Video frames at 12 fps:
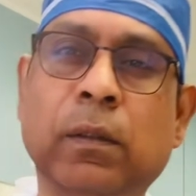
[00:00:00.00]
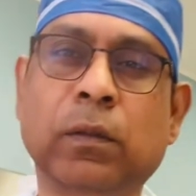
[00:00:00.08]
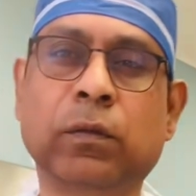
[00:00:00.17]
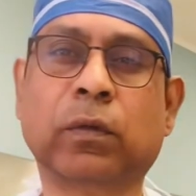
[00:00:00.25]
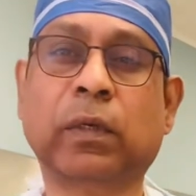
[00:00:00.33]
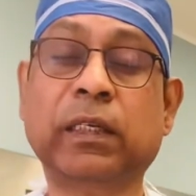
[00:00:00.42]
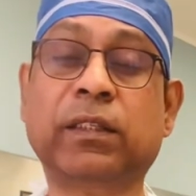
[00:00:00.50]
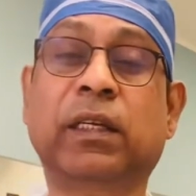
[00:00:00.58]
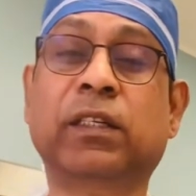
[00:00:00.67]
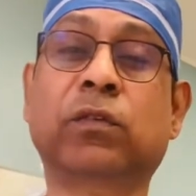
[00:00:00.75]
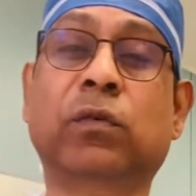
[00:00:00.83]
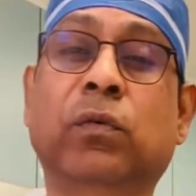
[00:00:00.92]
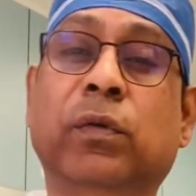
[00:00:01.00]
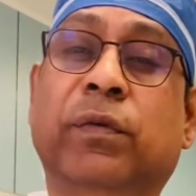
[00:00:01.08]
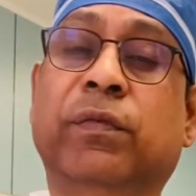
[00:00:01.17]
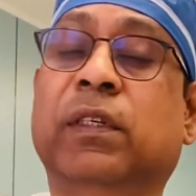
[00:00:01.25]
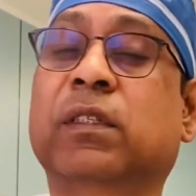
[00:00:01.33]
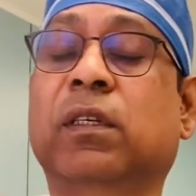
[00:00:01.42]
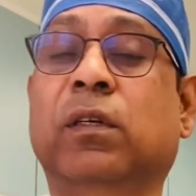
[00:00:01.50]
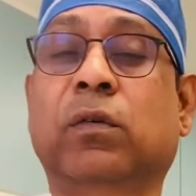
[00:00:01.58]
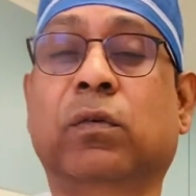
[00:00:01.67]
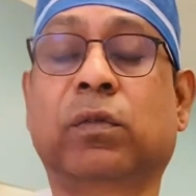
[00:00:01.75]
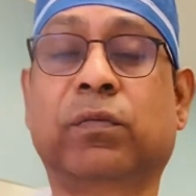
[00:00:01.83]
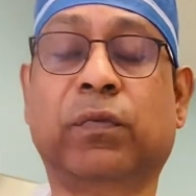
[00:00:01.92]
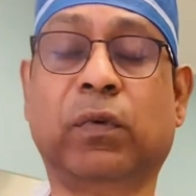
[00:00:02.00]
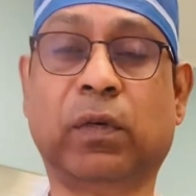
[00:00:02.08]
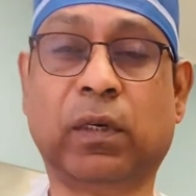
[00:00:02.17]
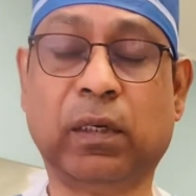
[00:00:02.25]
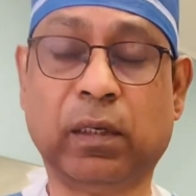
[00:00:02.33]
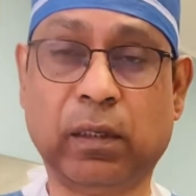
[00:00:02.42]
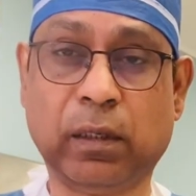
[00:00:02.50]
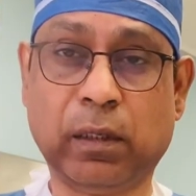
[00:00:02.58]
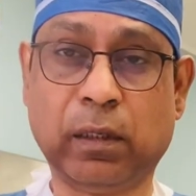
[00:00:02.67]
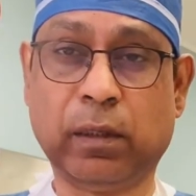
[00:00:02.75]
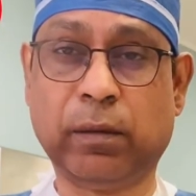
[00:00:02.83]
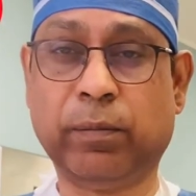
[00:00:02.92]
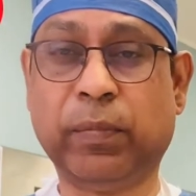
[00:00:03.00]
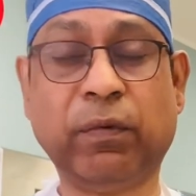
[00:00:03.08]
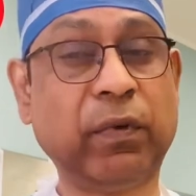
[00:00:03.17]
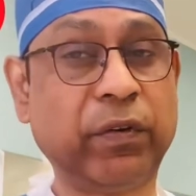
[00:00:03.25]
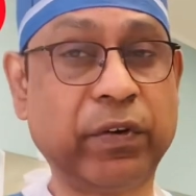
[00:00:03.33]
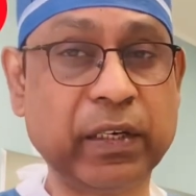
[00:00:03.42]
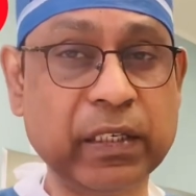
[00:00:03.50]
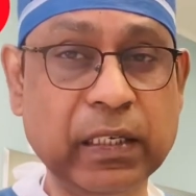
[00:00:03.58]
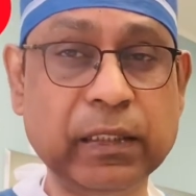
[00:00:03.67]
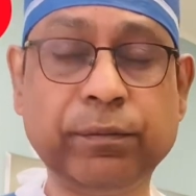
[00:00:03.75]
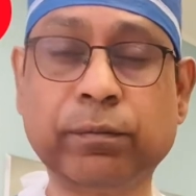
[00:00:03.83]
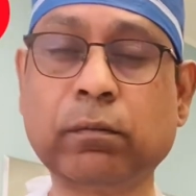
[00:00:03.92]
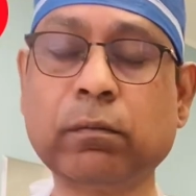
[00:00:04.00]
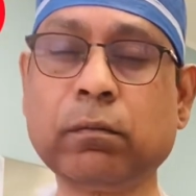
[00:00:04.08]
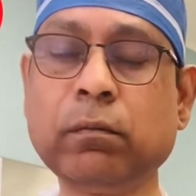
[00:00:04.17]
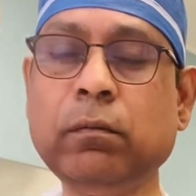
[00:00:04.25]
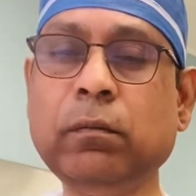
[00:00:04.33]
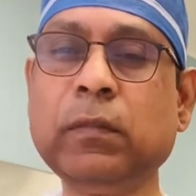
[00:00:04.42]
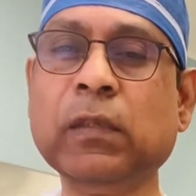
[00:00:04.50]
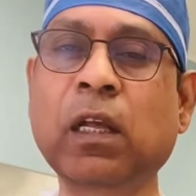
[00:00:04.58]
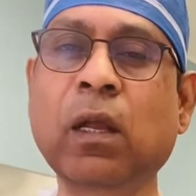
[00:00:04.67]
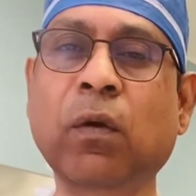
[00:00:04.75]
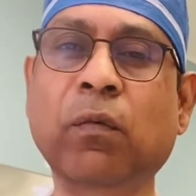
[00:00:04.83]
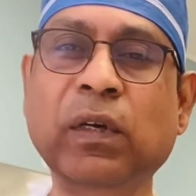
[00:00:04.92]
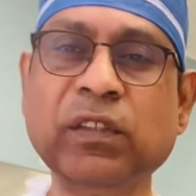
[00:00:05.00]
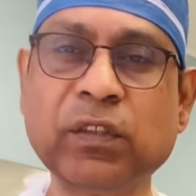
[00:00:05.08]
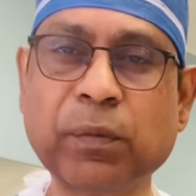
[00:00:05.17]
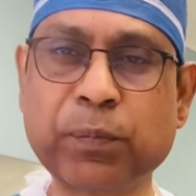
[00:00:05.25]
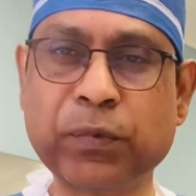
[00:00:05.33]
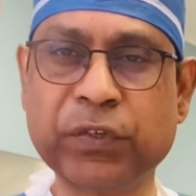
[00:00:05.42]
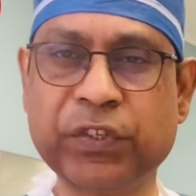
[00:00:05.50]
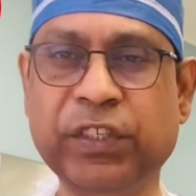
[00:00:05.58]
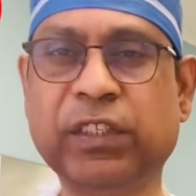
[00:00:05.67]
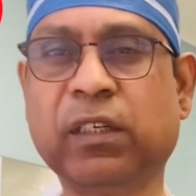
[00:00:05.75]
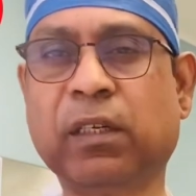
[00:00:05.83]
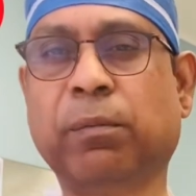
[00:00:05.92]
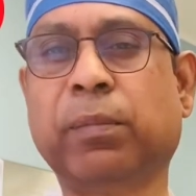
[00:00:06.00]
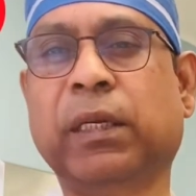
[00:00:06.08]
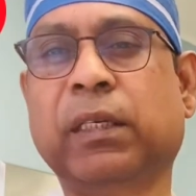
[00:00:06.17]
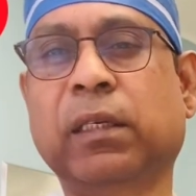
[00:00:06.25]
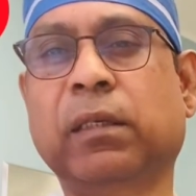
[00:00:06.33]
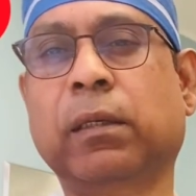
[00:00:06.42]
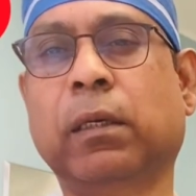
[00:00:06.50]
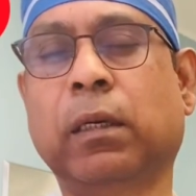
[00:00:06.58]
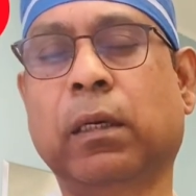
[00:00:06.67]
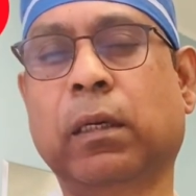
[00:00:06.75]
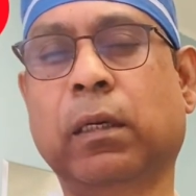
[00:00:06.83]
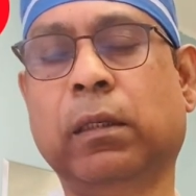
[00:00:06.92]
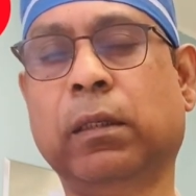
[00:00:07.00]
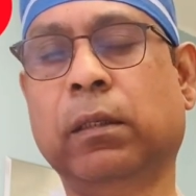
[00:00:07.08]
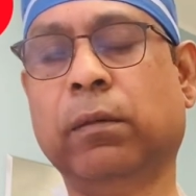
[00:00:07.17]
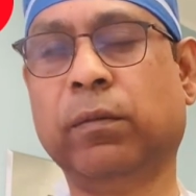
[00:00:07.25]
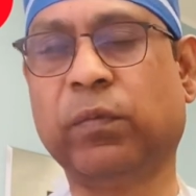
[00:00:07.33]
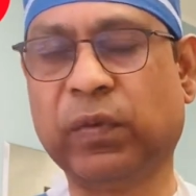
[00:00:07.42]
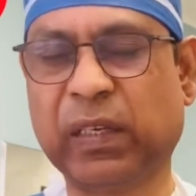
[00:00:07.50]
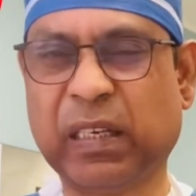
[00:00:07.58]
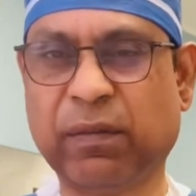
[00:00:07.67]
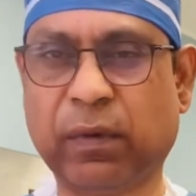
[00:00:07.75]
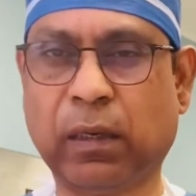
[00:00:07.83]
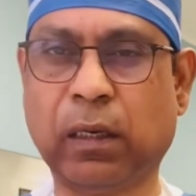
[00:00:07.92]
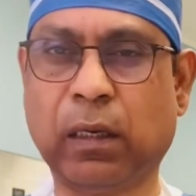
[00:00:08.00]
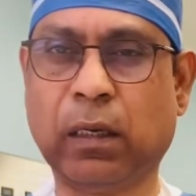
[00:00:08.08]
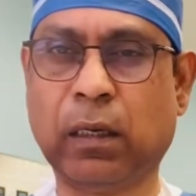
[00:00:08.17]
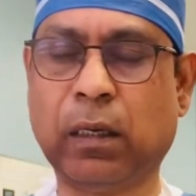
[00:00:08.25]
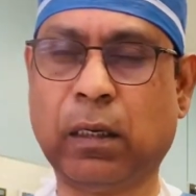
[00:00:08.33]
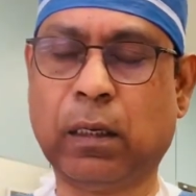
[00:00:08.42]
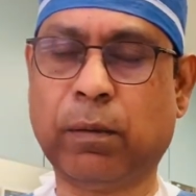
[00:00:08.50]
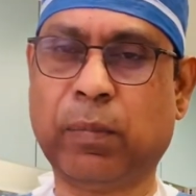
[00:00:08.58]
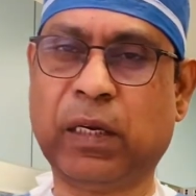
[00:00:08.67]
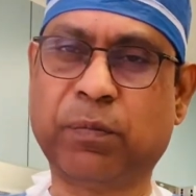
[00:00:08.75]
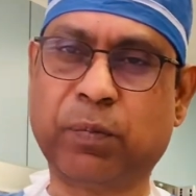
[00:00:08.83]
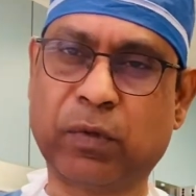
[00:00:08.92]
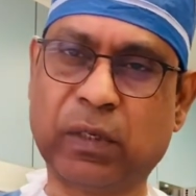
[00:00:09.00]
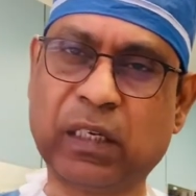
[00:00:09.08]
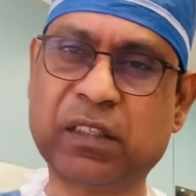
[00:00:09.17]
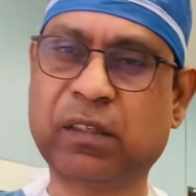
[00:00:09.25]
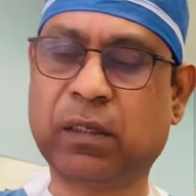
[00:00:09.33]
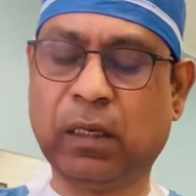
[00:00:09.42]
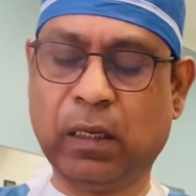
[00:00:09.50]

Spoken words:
so guys, there is no reversal dose for bilirubin. Once the procedure completed, we give blood products,